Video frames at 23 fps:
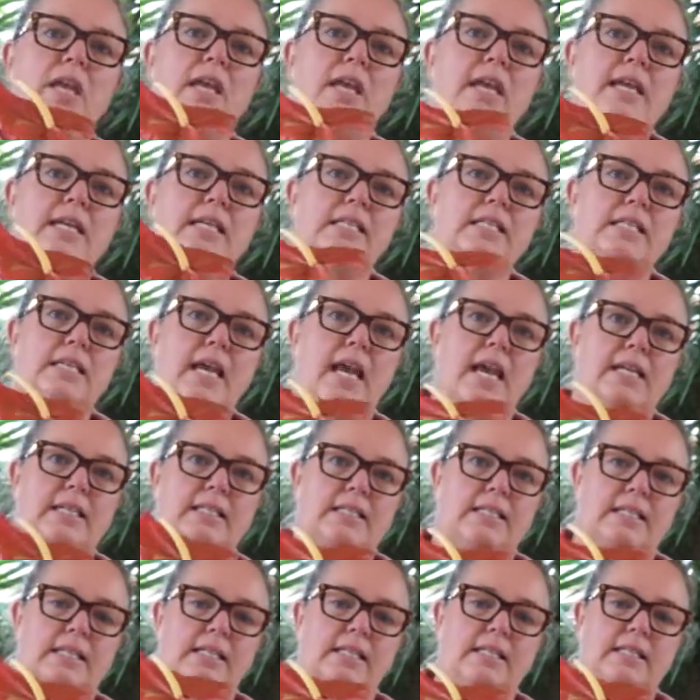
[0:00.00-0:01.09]
it
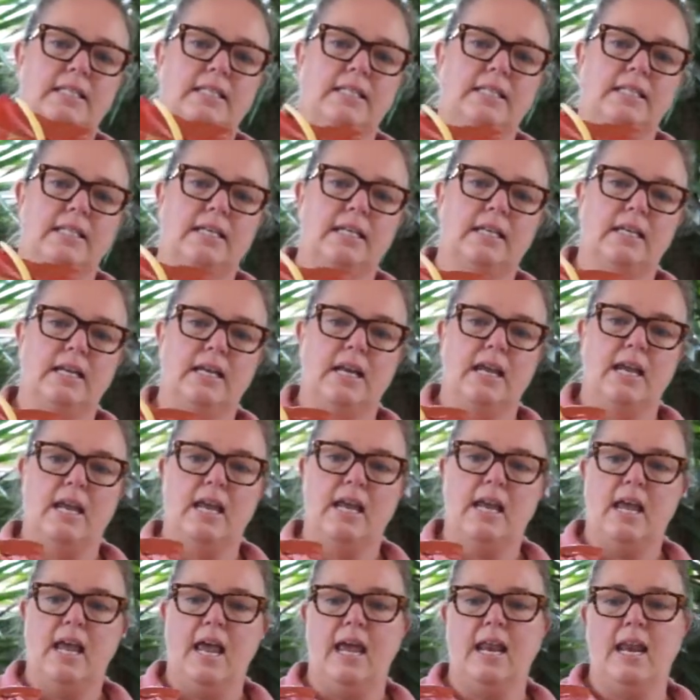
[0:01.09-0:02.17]
dances
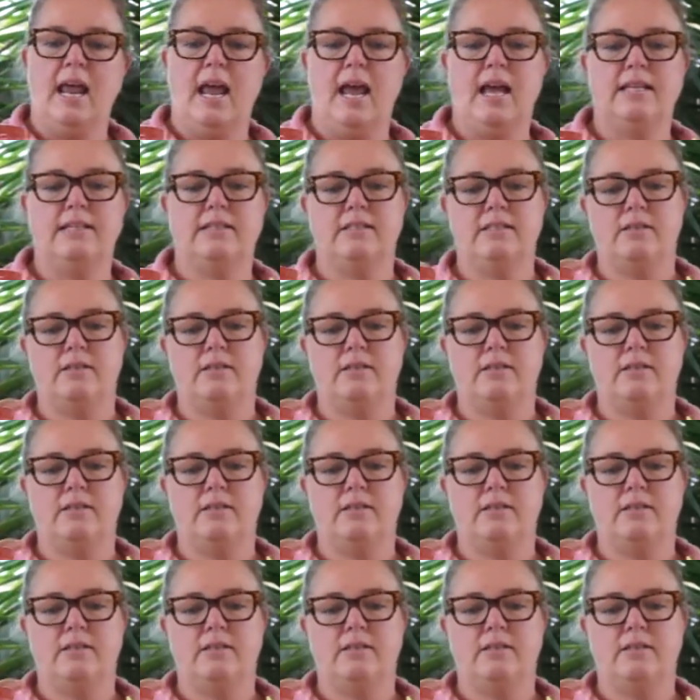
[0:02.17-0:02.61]
and has